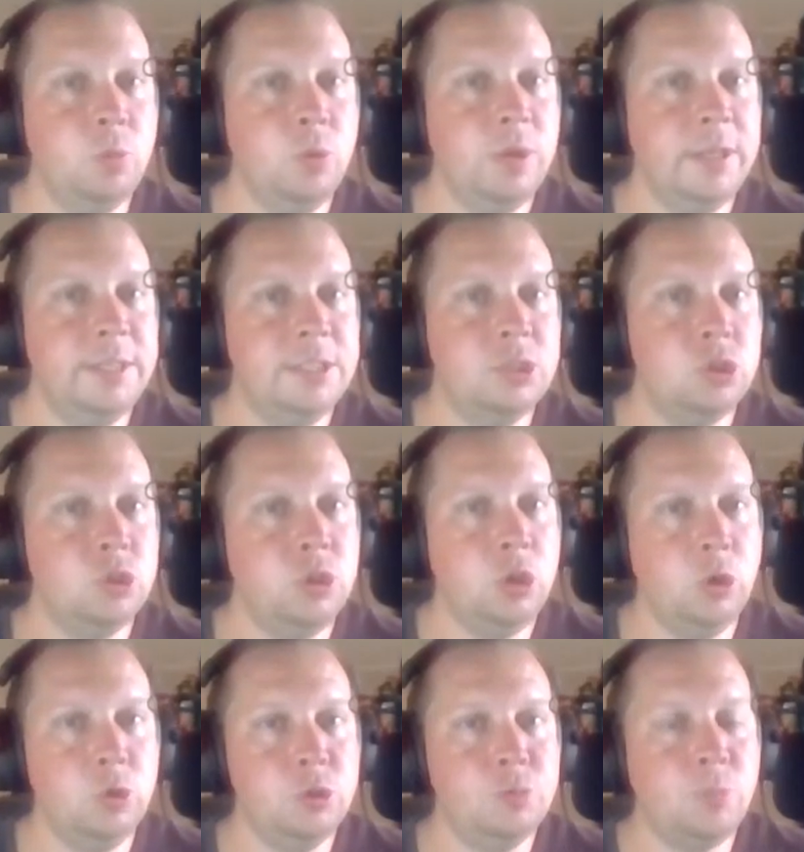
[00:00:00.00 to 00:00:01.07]
really
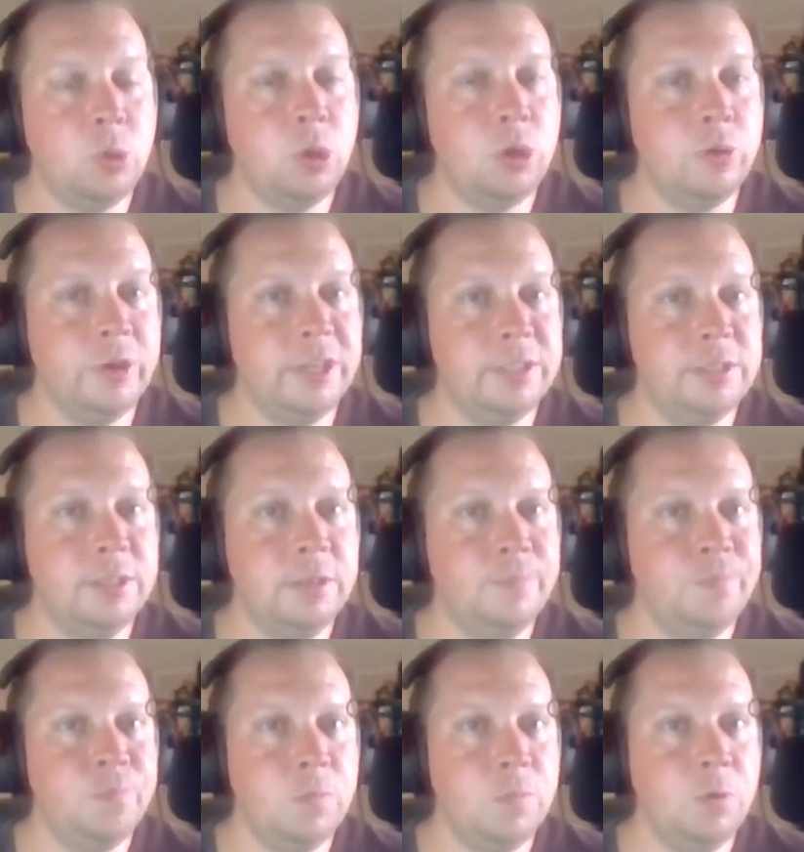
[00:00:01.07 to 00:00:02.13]
slows progress.
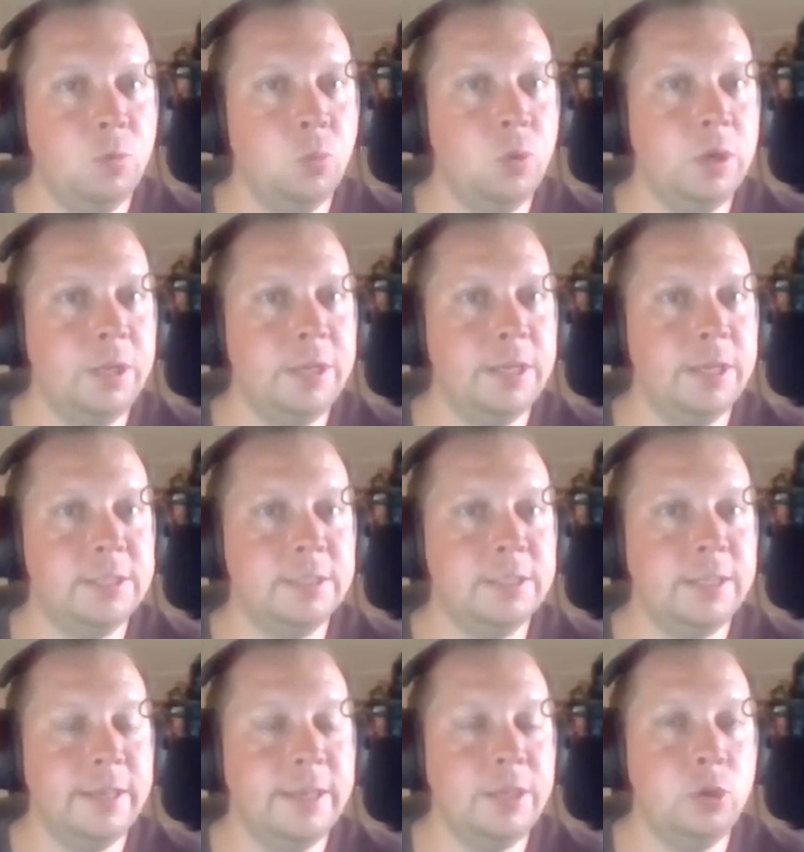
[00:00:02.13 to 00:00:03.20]
It really does, because
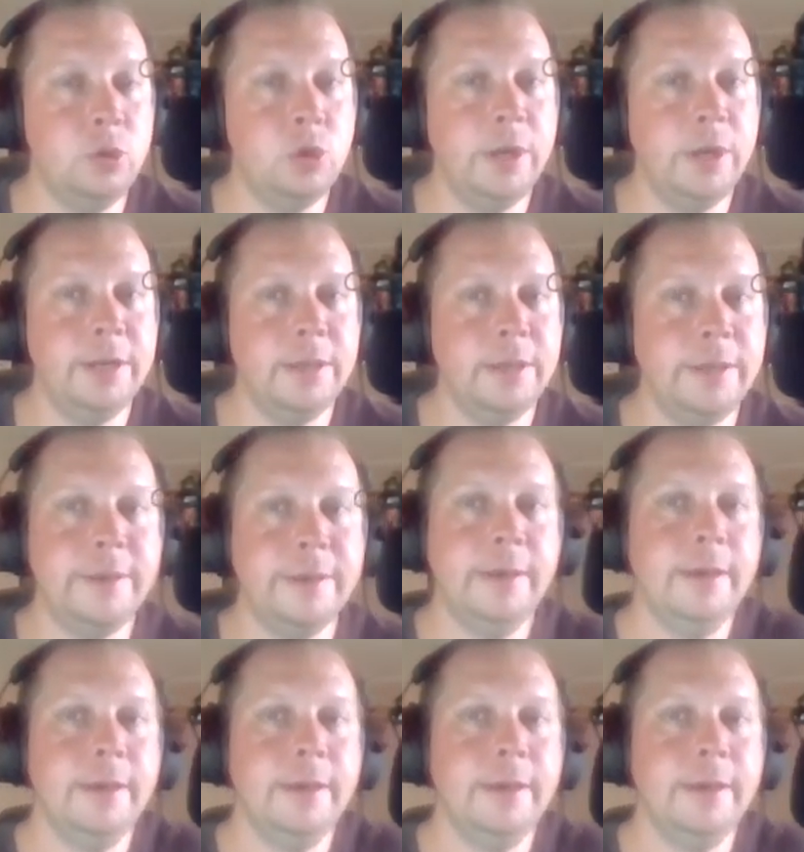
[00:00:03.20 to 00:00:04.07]
like in Ukraine, like